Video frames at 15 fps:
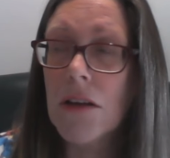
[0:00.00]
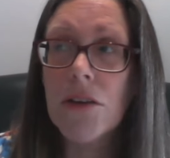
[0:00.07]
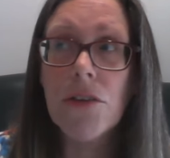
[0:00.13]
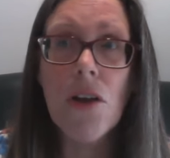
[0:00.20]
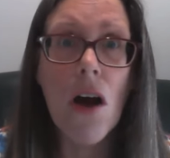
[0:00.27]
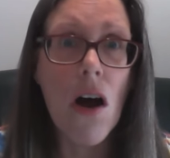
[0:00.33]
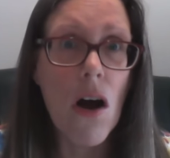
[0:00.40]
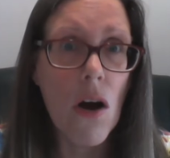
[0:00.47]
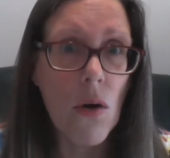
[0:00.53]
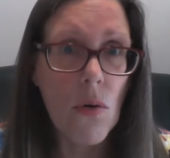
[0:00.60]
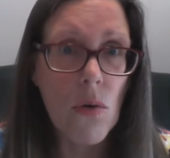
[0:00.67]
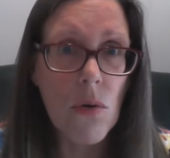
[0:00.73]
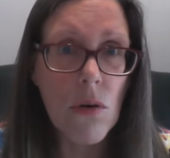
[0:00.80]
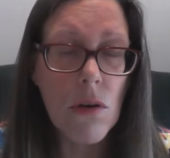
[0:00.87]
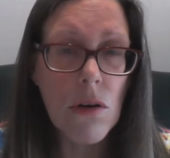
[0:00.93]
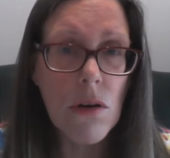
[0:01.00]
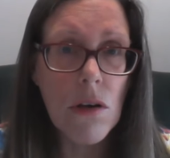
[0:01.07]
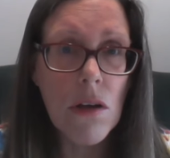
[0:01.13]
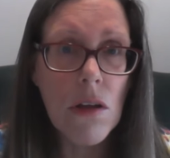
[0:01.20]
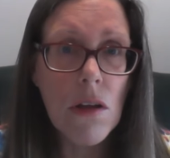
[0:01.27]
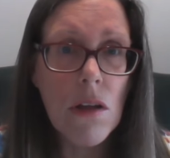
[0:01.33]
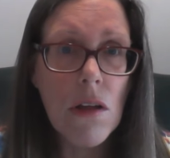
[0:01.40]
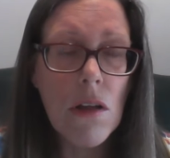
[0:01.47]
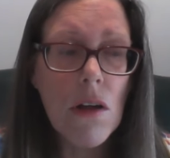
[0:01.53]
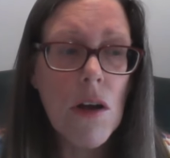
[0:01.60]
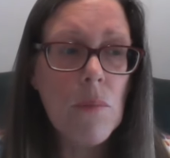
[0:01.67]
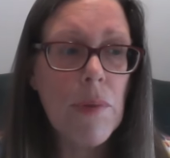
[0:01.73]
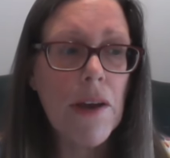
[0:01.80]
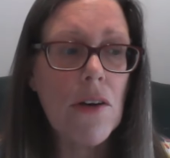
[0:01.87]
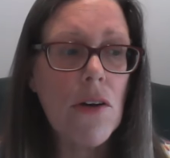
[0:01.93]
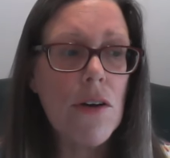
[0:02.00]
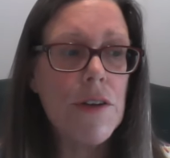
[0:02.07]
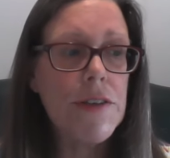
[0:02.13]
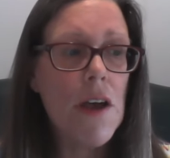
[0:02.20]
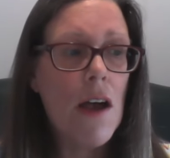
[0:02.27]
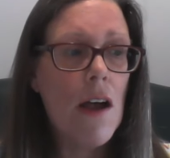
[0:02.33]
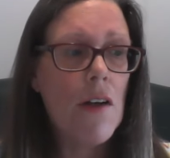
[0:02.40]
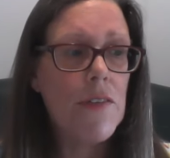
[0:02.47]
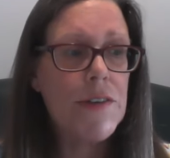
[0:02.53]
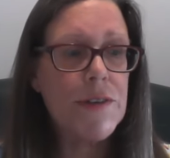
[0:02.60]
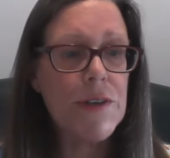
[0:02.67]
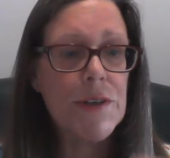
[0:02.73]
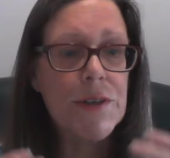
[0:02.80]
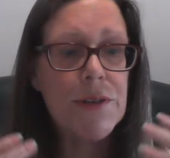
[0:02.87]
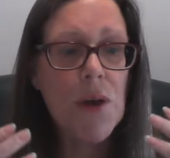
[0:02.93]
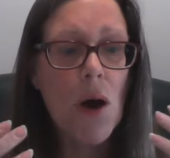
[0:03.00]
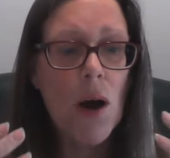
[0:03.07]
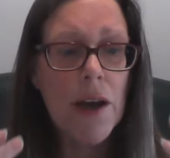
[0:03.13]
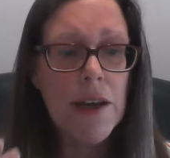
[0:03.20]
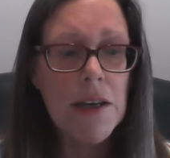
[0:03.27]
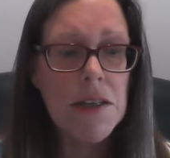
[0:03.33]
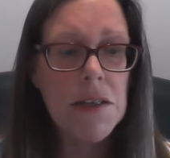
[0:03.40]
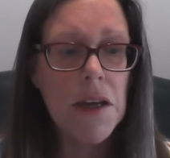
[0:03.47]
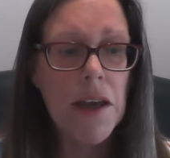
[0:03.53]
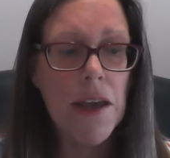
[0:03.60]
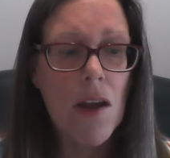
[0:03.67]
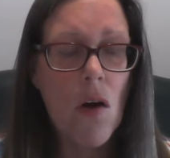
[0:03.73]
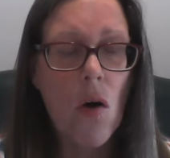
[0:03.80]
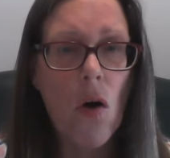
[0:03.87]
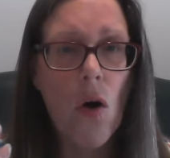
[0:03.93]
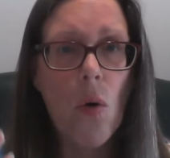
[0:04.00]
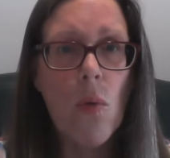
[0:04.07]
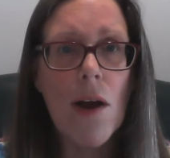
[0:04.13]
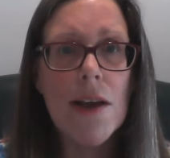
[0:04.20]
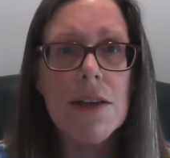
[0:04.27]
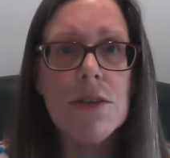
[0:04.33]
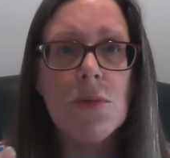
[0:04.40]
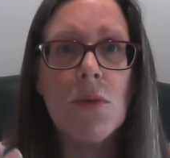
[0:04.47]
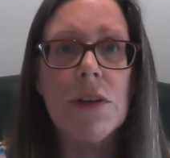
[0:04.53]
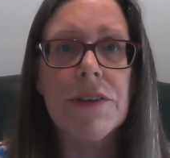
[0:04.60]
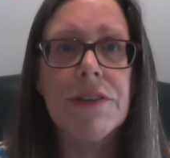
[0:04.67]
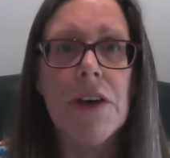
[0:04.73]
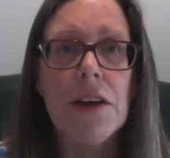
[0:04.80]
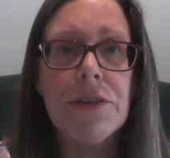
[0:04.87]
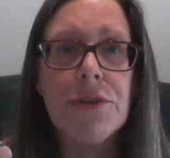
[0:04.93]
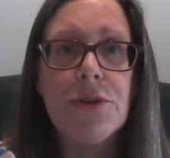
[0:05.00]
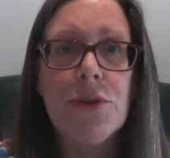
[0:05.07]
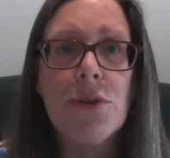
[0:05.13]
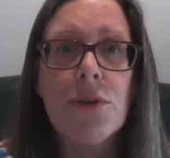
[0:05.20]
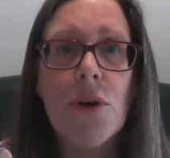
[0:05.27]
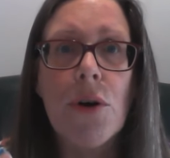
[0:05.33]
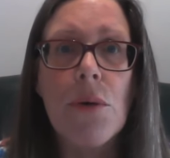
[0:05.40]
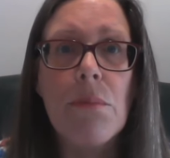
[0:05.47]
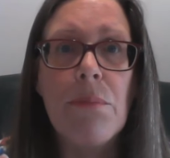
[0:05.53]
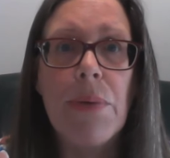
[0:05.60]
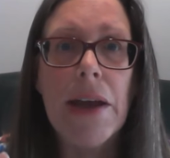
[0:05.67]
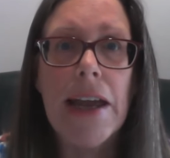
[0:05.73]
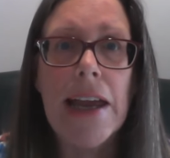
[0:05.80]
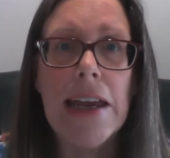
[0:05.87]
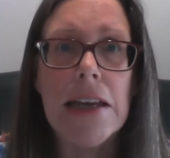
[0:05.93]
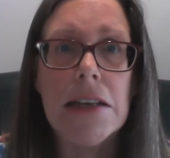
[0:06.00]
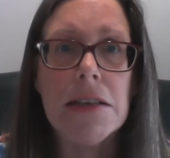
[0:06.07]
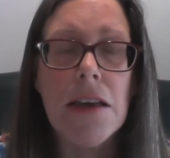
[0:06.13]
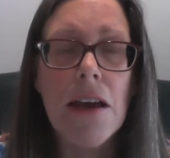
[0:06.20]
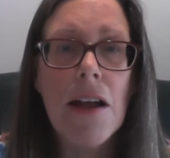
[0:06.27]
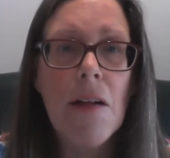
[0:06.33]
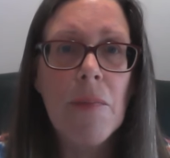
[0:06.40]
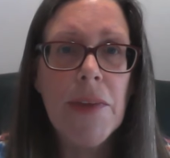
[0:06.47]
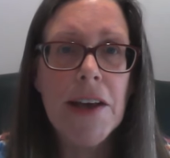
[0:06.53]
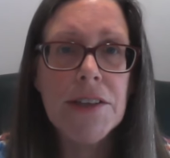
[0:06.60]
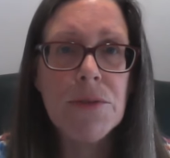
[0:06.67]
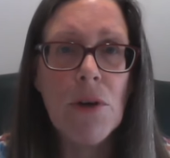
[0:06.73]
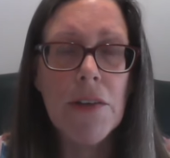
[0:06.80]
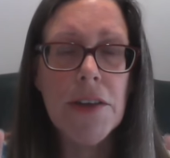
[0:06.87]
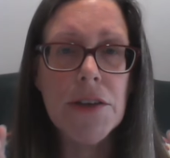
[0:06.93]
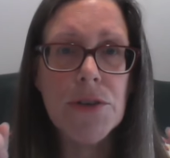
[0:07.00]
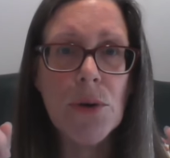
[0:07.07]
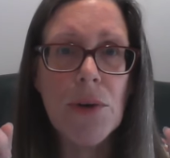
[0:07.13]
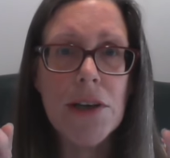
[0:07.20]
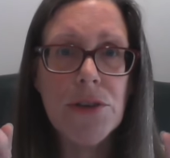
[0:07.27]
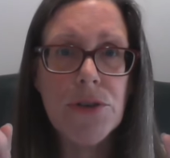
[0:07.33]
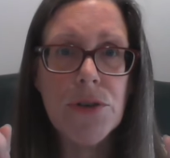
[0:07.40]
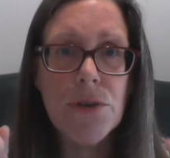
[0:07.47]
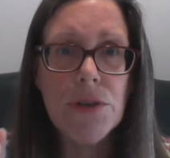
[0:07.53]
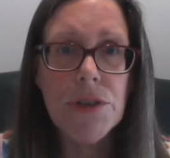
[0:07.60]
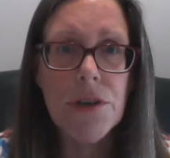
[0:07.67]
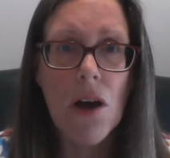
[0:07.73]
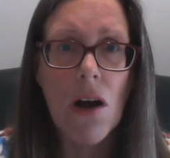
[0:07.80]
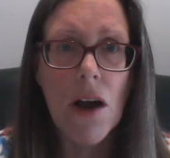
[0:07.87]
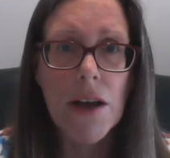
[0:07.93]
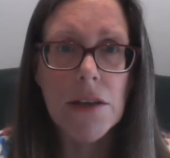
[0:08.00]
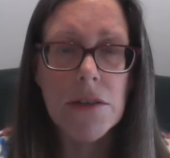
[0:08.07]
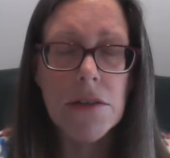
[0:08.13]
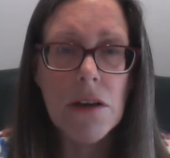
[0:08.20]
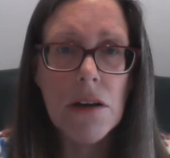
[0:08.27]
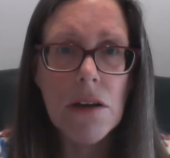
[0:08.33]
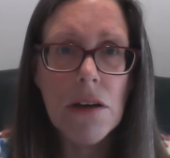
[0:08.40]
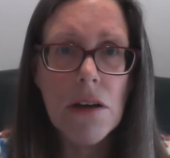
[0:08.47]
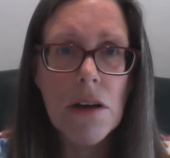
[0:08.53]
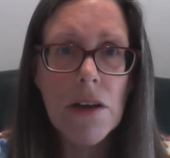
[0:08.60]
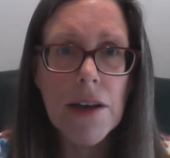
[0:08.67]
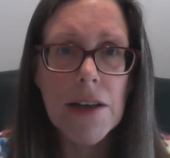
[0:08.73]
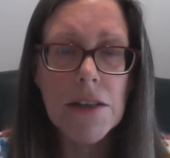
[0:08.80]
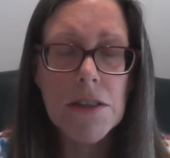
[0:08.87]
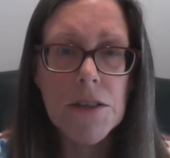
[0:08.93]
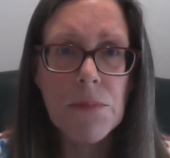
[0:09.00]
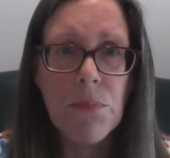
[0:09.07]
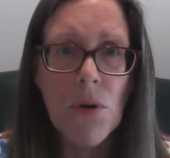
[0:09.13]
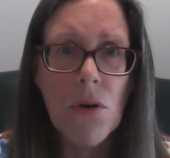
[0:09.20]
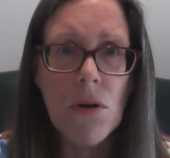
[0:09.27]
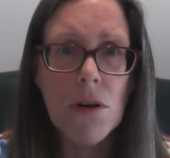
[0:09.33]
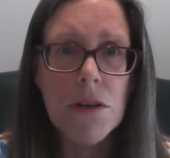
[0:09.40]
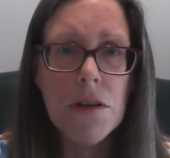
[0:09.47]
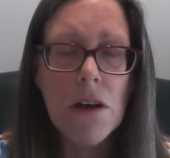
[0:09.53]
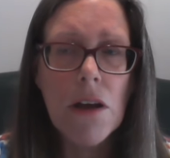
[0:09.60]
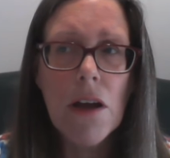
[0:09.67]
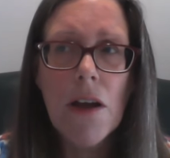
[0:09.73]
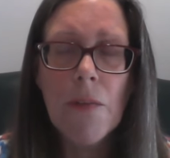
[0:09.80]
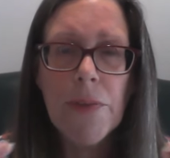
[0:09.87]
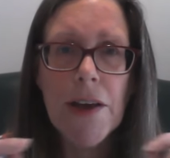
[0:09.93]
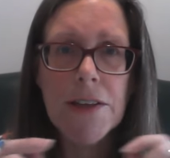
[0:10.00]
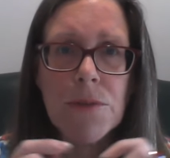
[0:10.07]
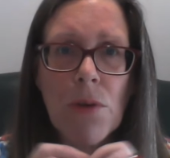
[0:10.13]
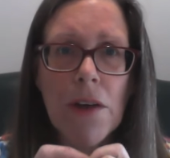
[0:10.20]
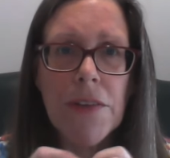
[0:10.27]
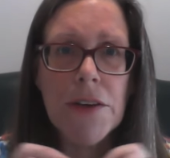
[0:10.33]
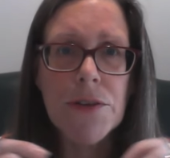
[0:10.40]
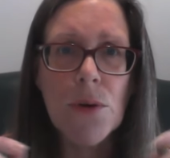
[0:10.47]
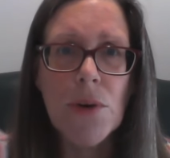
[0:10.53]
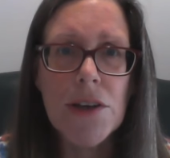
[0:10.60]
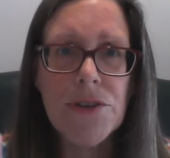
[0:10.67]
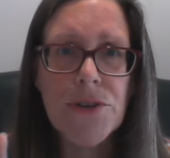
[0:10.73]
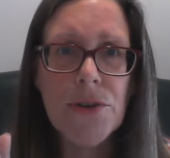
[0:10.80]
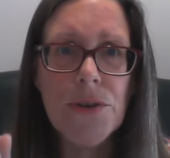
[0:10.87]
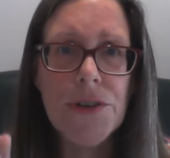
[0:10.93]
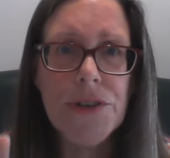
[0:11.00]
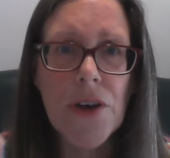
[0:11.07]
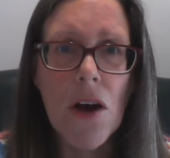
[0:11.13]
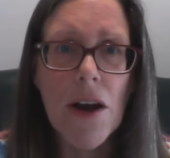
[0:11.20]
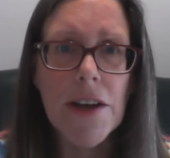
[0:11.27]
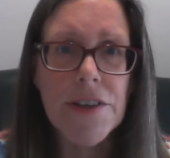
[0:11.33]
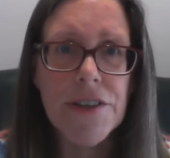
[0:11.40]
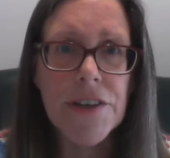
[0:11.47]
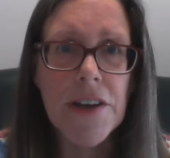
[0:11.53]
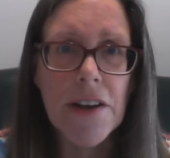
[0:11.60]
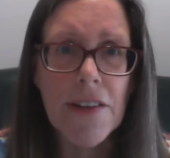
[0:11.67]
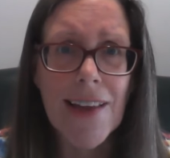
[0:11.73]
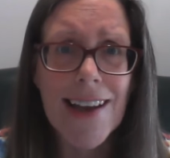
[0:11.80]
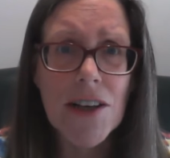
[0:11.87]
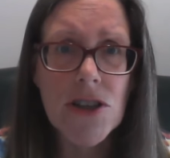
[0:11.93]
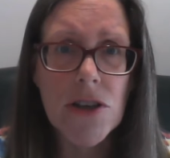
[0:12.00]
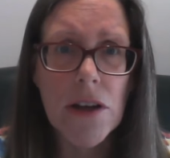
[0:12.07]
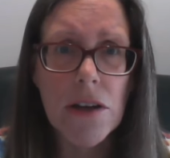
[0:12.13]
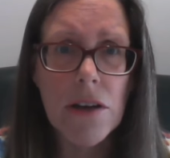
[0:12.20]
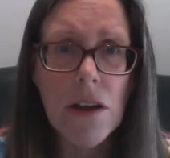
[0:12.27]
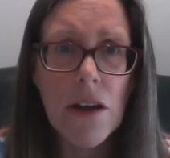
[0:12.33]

No. Because society always wants us to compete. That's why there's always two sides in sport. That's why there's always two sides in an election.